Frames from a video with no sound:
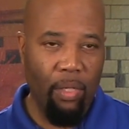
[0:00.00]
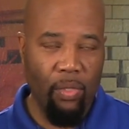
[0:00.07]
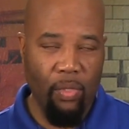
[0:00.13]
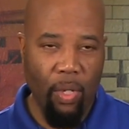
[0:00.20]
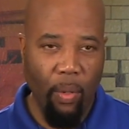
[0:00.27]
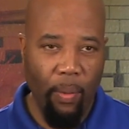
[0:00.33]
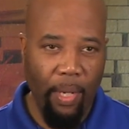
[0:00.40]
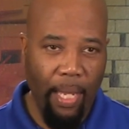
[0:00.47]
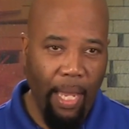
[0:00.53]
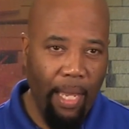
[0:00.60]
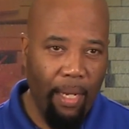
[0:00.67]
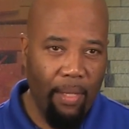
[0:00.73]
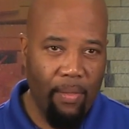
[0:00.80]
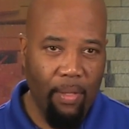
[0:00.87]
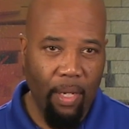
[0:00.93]
So
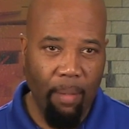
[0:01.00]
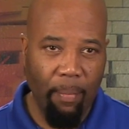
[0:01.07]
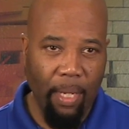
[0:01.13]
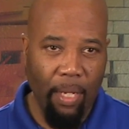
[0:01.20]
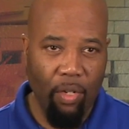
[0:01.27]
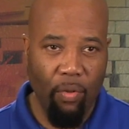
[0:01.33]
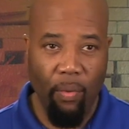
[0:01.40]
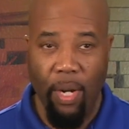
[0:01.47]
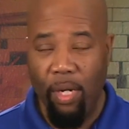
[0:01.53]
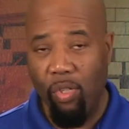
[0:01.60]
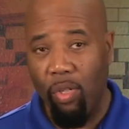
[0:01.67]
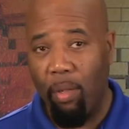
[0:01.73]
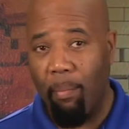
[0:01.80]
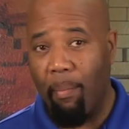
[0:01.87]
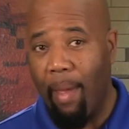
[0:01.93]
again, it's going to be a
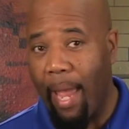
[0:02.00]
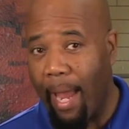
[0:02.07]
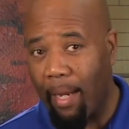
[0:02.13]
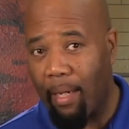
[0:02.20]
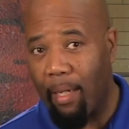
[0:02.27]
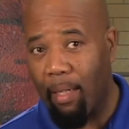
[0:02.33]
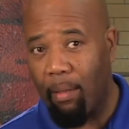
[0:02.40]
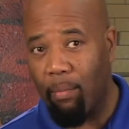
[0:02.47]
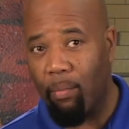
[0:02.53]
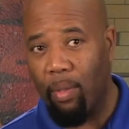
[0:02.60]
directional magnet